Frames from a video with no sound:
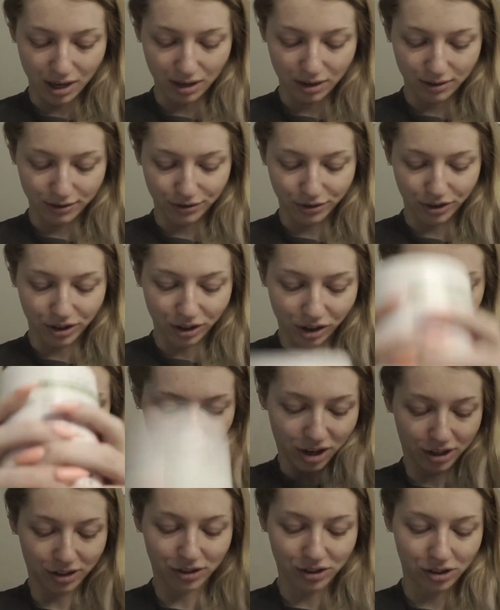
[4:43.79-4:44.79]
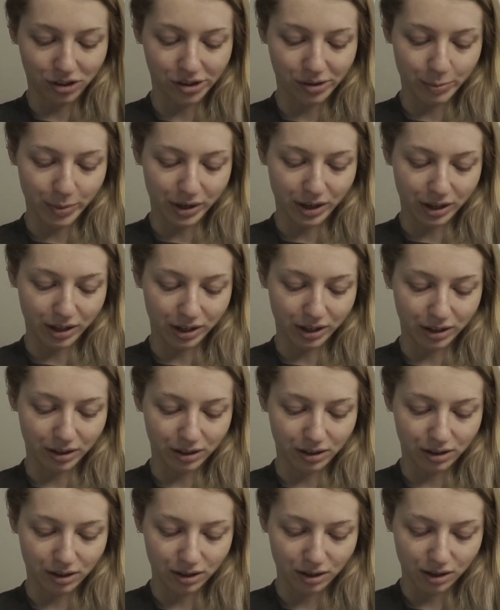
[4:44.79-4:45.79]
for the concert
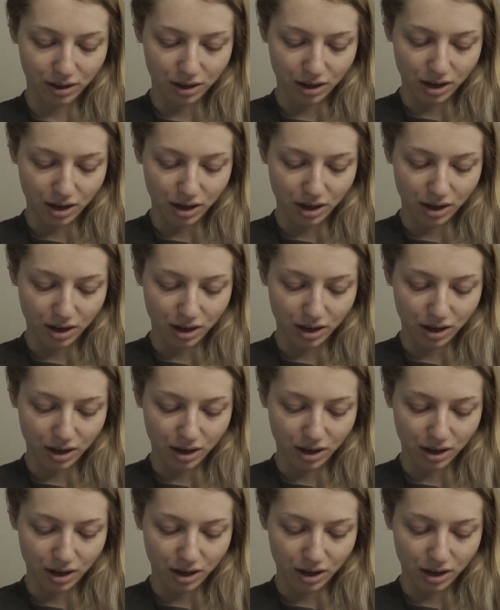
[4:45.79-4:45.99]
because